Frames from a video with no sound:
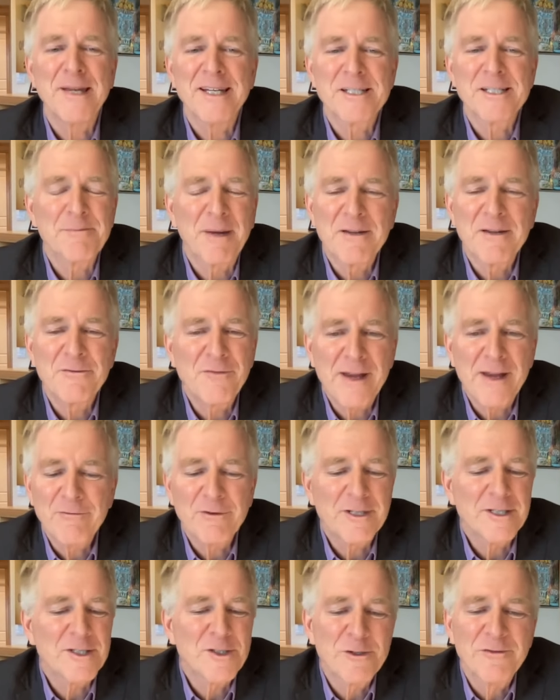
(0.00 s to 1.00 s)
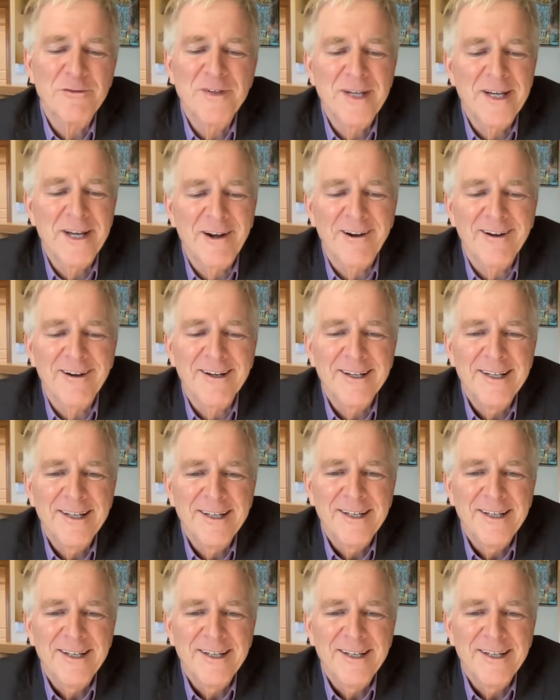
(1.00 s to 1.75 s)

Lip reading: It's my favorite souvenir.